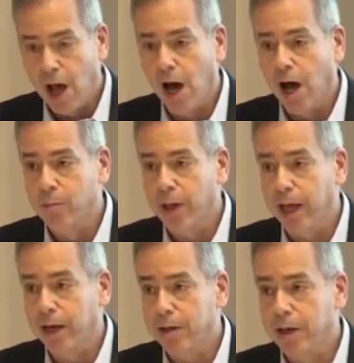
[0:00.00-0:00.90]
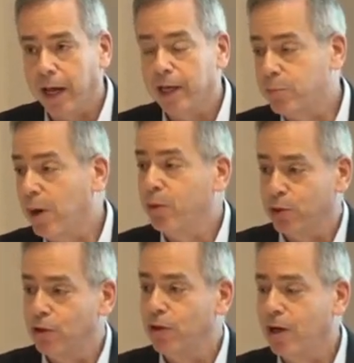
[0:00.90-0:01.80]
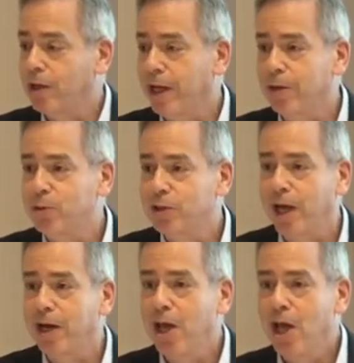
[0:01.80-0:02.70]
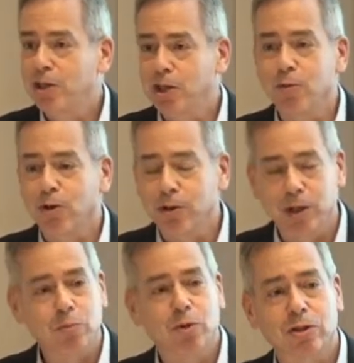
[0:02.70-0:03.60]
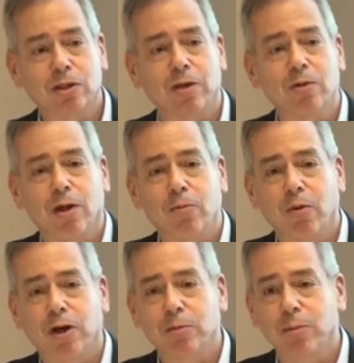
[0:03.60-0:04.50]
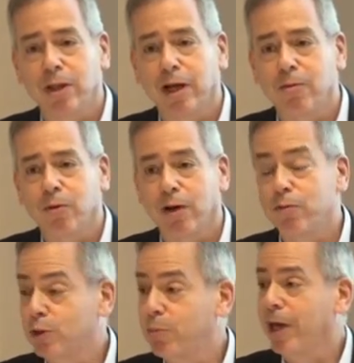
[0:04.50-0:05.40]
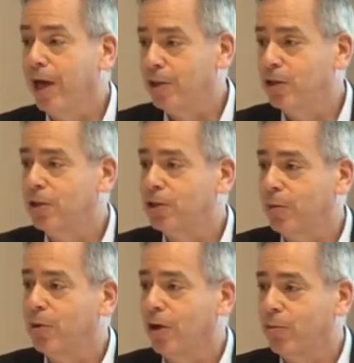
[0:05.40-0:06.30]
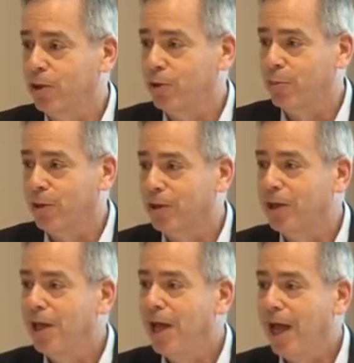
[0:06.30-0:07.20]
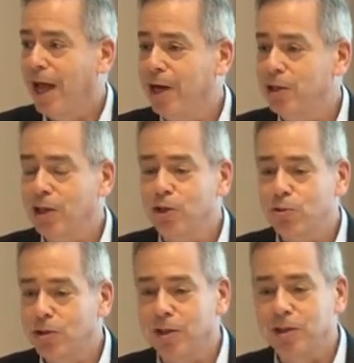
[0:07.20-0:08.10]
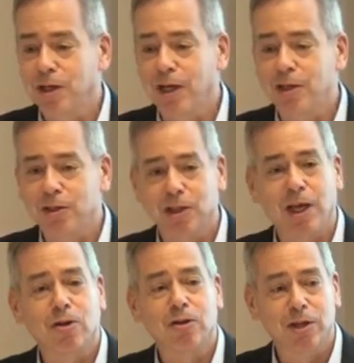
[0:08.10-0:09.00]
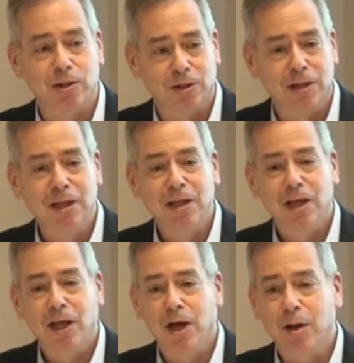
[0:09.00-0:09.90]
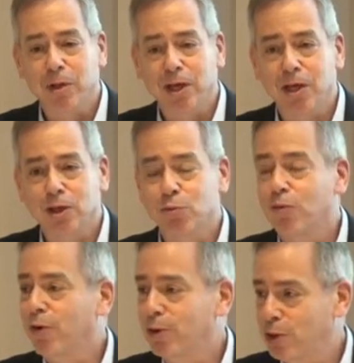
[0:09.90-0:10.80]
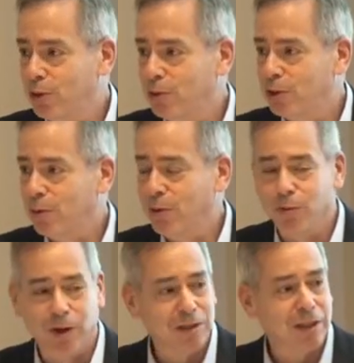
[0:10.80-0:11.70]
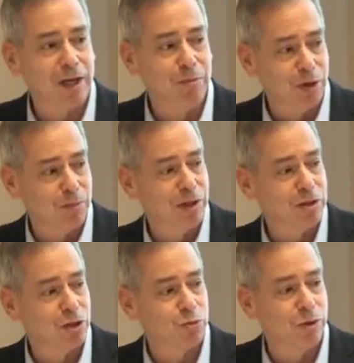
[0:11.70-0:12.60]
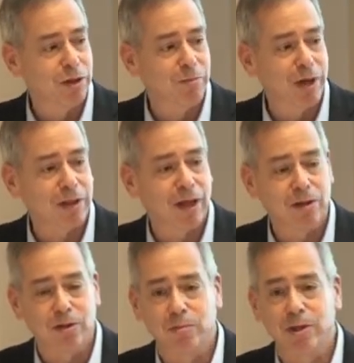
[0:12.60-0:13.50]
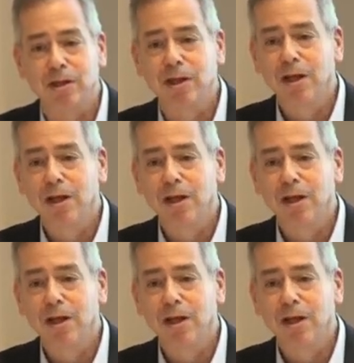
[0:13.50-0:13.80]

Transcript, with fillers: Um, and I guess my personal note I'll add was that seeing Raul Hilberg's name, they reminded me that when I first began, I took a seminar with Hilberg, and it's interesting today to see how little um, he is referred to in so many ways. Danny Michman has just written about that a little bit.